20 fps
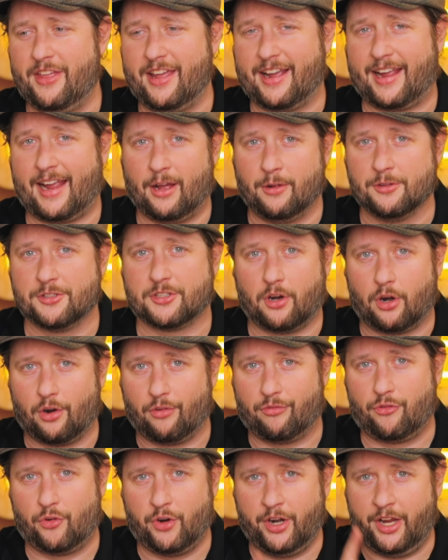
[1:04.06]
The accounts are
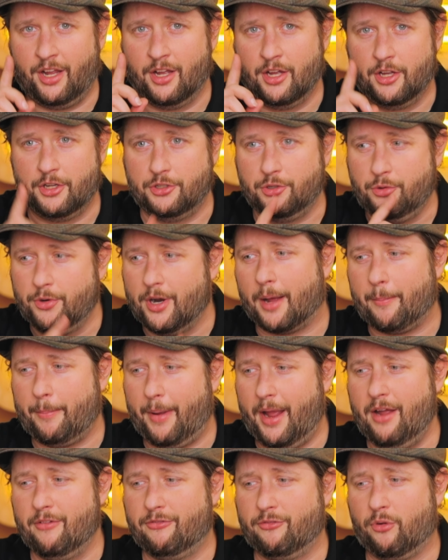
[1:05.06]
free. Do not
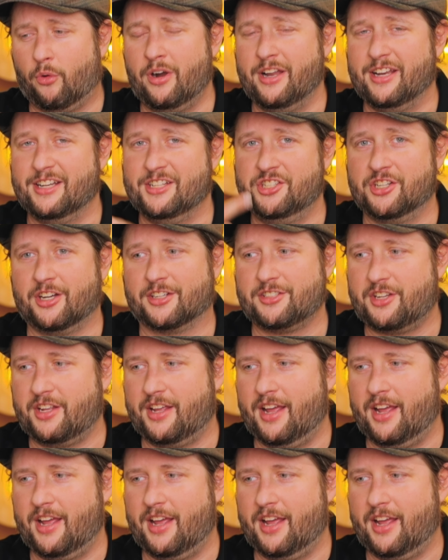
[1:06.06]
pay for it just